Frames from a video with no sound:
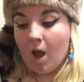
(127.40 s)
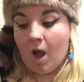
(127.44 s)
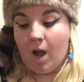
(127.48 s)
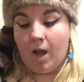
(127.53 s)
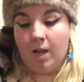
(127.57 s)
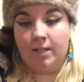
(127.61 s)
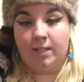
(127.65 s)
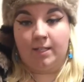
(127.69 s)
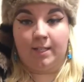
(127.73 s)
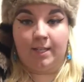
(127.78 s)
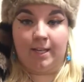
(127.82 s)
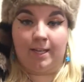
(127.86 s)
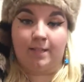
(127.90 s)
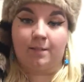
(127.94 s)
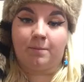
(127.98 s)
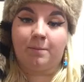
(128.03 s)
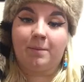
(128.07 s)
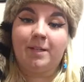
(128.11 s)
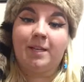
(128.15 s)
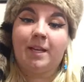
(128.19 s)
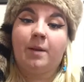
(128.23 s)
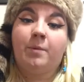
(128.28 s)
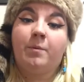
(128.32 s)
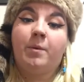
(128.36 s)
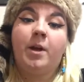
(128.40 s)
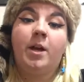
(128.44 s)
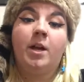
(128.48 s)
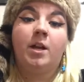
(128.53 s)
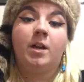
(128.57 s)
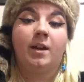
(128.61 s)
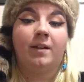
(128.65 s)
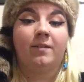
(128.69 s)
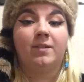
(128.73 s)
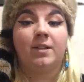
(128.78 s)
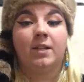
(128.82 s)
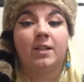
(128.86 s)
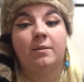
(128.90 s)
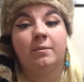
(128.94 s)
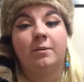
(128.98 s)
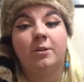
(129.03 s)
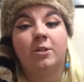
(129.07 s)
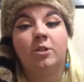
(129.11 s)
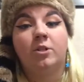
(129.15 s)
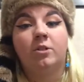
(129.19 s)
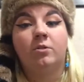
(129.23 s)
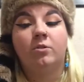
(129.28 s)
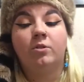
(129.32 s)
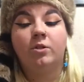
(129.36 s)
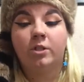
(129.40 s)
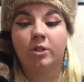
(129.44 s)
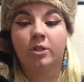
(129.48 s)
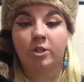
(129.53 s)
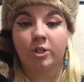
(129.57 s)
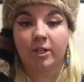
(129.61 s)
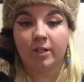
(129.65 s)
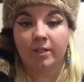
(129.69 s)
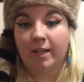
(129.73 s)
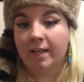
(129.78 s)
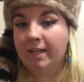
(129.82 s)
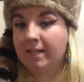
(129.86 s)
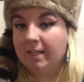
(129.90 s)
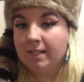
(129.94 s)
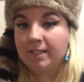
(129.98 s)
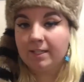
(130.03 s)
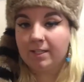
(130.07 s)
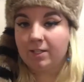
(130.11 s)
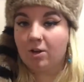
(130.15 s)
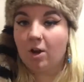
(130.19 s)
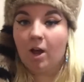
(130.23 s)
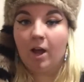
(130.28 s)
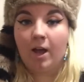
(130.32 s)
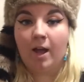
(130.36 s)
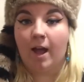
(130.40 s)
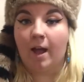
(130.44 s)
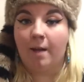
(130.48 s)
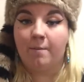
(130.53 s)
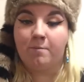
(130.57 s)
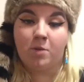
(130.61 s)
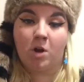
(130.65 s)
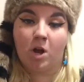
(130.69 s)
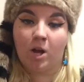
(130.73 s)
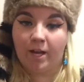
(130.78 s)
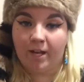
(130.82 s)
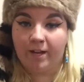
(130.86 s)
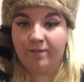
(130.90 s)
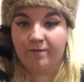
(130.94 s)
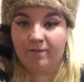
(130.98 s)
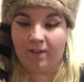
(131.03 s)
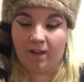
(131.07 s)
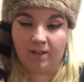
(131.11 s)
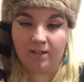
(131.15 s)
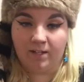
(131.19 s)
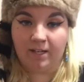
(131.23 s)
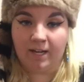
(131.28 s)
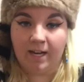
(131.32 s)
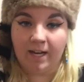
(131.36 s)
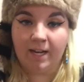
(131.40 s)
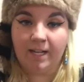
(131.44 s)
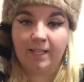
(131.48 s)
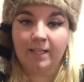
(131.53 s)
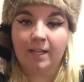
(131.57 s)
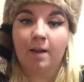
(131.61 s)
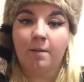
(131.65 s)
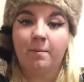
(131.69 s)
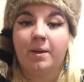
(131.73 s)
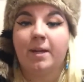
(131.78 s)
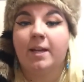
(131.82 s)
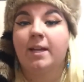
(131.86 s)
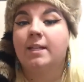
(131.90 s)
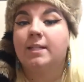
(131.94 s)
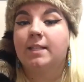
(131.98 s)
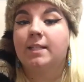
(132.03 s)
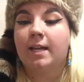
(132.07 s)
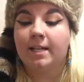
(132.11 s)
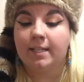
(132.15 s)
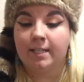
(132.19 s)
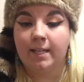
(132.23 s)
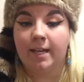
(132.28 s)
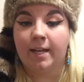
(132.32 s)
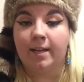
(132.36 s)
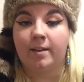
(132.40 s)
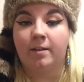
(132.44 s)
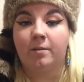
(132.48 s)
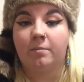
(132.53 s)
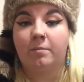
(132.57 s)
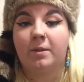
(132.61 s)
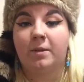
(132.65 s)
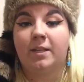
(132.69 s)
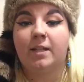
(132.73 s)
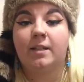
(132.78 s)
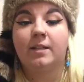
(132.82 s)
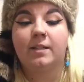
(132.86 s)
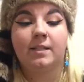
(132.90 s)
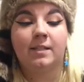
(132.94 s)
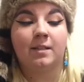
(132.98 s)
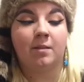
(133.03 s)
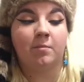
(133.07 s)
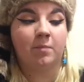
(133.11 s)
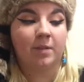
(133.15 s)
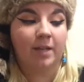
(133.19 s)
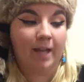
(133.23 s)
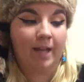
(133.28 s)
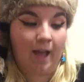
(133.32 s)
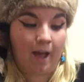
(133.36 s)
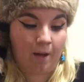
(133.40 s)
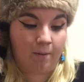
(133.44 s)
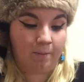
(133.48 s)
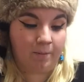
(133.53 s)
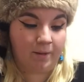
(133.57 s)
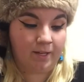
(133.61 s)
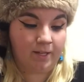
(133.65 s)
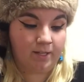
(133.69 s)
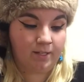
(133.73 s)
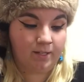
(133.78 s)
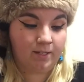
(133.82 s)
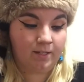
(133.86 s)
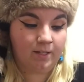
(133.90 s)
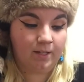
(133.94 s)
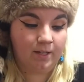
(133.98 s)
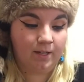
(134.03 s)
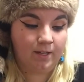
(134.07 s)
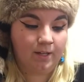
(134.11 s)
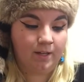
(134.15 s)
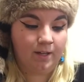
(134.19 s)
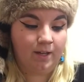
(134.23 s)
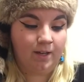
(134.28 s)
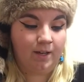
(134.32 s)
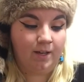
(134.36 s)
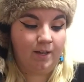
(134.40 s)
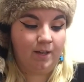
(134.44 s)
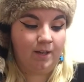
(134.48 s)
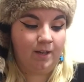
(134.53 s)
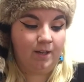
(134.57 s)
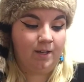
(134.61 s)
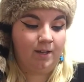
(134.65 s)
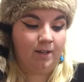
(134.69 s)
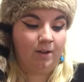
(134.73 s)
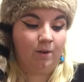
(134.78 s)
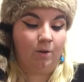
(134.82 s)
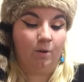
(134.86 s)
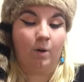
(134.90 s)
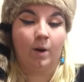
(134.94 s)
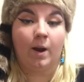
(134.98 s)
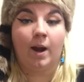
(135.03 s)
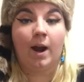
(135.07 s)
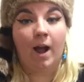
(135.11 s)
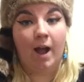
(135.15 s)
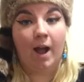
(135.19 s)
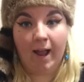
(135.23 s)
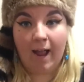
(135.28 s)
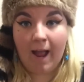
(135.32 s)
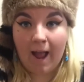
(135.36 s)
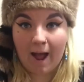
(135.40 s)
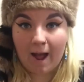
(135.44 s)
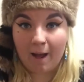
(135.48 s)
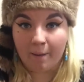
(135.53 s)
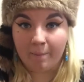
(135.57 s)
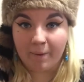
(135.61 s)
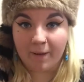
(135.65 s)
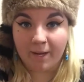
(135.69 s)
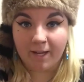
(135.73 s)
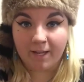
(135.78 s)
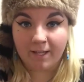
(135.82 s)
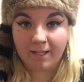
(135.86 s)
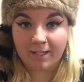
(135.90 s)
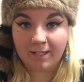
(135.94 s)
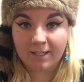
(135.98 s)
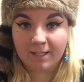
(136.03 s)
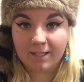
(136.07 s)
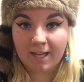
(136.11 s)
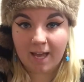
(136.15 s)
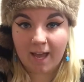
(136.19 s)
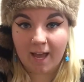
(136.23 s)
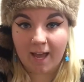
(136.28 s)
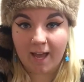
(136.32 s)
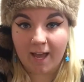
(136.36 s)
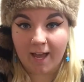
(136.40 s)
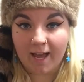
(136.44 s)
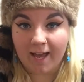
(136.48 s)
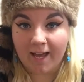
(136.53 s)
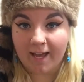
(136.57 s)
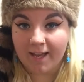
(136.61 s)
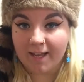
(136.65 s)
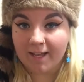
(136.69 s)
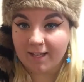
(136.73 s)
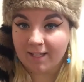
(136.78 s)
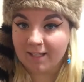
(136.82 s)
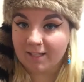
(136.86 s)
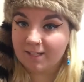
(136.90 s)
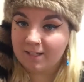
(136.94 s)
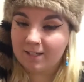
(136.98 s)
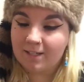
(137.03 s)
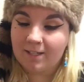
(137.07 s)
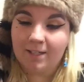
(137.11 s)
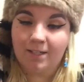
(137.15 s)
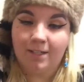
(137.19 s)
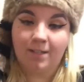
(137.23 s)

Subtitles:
today's my day one, I've done a bunch of soul searching, I'm not invalidating that, because I did. But then something happened, or I happened, and